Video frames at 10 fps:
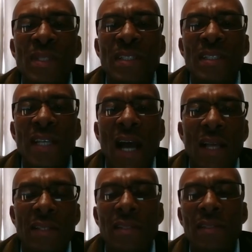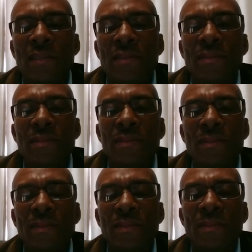discuss
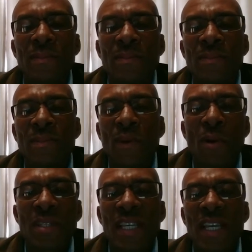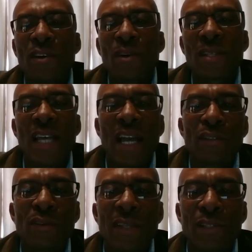or say your side of the